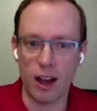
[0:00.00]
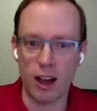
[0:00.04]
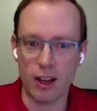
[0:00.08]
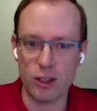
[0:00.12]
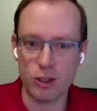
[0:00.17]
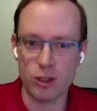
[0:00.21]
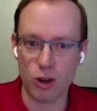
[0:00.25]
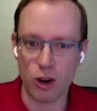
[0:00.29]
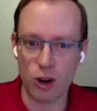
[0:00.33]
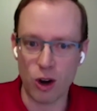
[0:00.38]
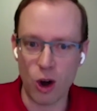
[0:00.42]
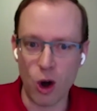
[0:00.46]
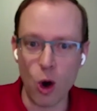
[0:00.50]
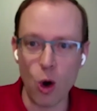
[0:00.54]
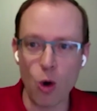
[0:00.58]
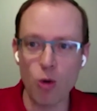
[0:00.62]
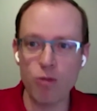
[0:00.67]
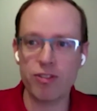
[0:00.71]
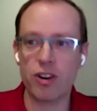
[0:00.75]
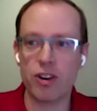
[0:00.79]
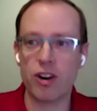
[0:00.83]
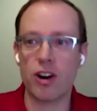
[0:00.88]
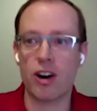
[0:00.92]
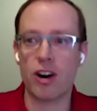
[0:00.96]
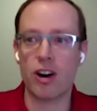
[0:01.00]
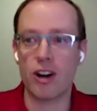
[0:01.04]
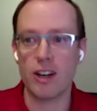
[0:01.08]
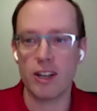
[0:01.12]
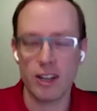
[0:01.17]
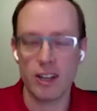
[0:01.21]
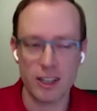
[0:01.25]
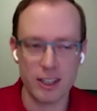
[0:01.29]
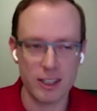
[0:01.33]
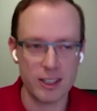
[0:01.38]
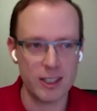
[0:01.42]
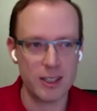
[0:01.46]
sort of
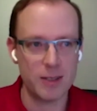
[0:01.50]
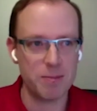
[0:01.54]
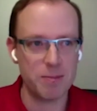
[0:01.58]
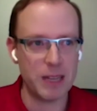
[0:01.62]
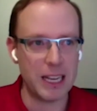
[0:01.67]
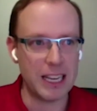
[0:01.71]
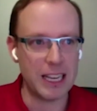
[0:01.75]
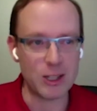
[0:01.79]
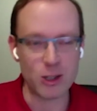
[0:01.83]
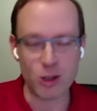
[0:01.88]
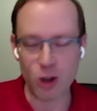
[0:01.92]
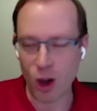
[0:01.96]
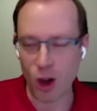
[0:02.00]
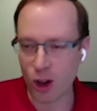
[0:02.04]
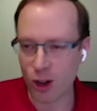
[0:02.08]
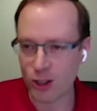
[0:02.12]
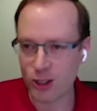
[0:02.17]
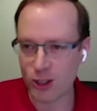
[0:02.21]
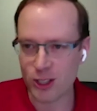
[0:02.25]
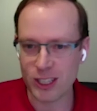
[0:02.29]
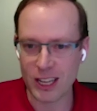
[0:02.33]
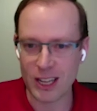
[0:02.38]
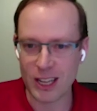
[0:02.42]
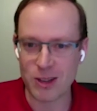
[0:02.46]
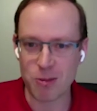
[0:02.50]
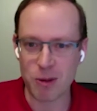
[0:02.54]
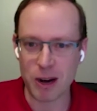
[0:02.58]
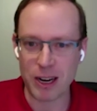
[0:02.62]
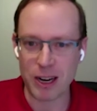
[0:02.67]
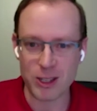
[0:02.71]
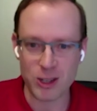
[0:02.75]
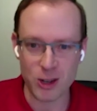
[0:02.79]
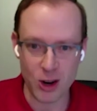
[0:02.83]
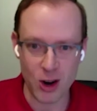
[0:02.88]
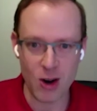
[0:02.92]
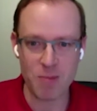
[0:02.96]
overindulge, is that the right
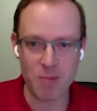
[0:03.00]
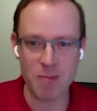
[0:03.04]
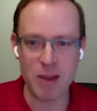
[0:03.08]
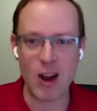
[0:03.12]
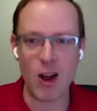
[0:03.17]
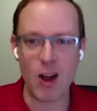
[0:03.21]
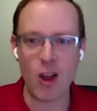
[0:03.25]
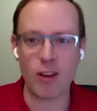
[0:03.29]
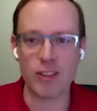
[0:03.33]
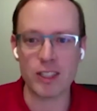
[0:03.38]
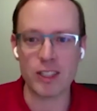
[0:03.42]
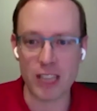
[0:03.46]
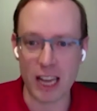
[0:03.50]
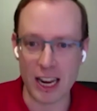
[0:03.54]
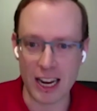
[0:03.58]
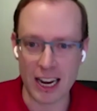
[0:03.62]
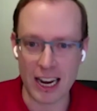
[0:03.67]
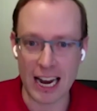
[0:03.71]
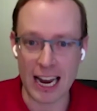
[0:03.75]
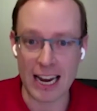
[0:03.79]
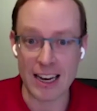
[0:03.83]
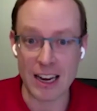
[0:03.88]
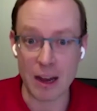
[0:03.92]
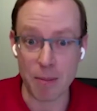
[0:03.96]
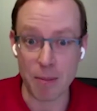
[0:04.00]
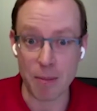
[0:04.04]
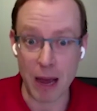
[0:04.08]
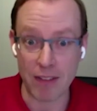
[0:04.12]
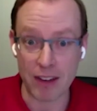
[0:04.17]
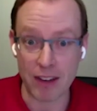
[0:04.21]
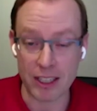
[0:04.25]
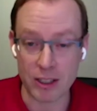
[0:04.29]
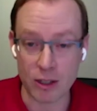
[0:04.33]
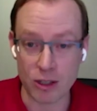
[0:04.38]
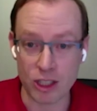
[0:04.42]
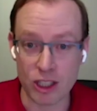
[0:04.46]
term? And all of a sudden end up
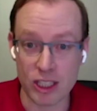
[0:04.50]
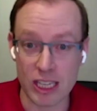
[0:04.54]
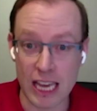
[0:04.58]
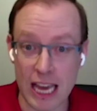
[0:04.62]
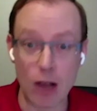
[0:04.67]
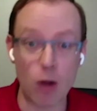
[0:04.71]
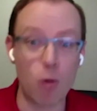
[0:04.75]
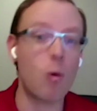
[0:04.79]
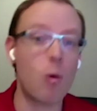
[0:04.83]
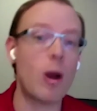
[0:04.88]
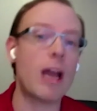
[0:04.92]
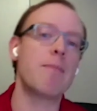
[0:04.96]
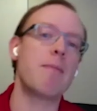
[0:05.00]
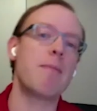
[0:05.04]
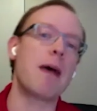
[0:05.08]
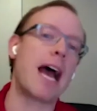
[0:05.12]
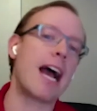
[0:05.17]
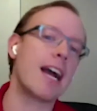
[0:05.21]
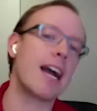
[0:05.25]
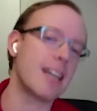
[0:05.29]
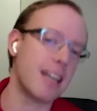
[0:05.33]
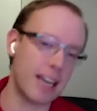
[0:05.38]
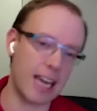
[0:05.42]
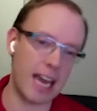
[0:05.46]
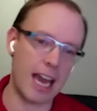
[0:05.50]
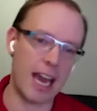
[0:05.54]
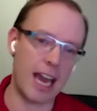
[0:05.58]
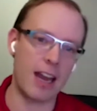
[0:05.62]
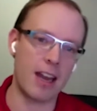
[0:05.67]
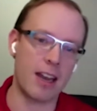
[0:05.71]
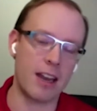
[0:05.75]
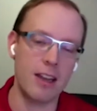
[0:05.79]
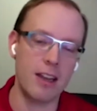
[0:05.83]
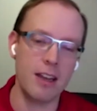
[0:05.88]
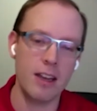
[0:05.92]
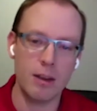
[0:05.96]
having to scale way back
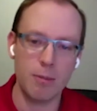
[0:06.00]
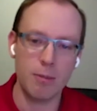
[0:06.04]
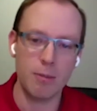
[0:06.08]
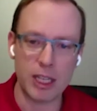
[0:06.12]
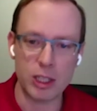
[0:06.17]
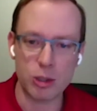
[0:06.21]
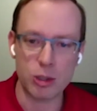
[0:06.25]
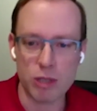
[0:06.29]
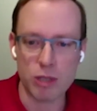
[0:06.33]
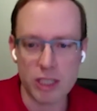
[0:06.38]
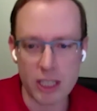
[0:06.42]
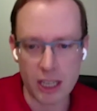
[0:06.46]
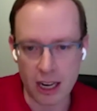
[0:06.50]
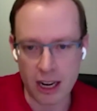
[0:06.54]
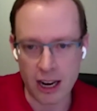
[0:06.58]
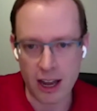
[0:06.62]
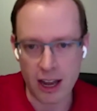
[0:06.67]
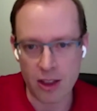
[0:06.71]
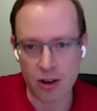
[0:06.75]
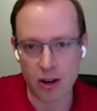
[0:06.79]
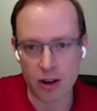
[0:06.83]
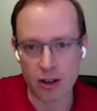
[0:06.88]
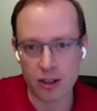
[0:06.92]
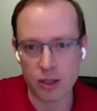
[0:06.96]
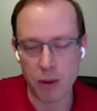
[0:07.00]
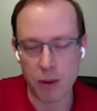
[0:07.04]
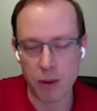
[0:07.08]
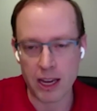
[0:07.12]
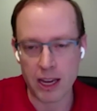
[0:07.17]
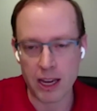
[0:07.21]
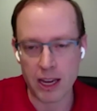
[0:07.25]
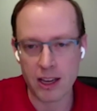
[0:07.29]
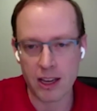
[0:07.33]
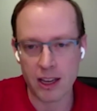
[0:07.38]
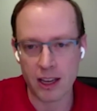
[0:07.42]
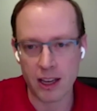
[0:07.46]
again because we see another
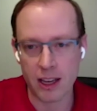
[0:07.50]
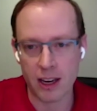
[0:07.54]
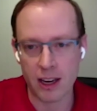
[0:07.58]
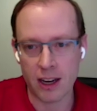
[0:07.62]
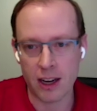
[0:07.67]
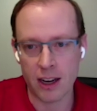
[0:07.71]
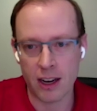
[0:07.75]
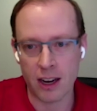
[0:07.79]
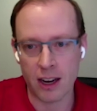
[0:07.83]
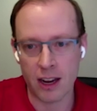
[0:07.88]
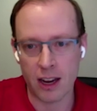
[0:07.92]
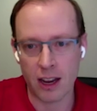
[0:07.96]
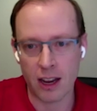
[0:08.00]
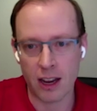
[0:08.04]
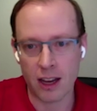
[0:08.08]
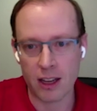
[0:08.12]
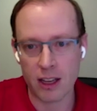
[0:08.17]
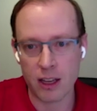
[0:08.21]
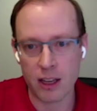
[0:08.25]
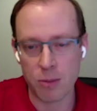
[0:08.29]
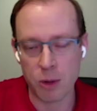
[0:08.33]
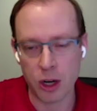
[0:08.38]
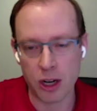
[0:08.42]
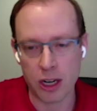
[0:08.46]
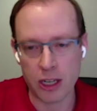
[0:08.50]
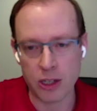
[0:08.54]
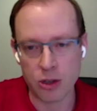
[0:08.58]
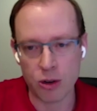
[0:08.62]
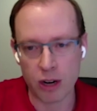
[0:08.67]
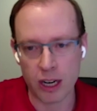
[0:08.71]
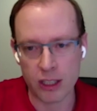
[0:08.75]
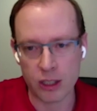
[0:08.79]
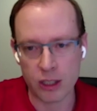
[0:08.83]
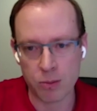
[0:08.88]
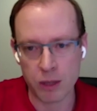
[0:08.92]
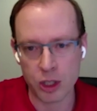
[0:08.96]
spike in community
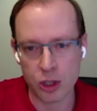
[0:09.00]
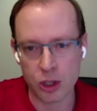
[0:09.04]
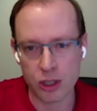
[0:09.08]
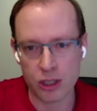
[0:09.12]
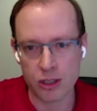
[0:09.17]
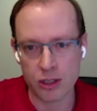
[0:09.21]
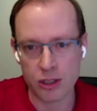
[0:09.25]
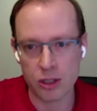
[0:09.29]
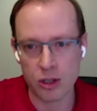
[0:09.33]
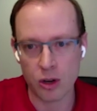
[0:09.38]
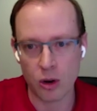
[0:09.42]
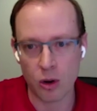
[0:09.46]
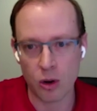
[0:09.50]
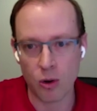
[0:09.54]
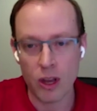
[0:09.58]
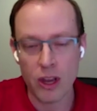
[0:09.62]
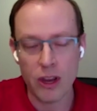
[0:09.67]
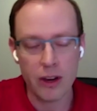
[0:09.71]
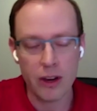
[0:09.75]
transmission. So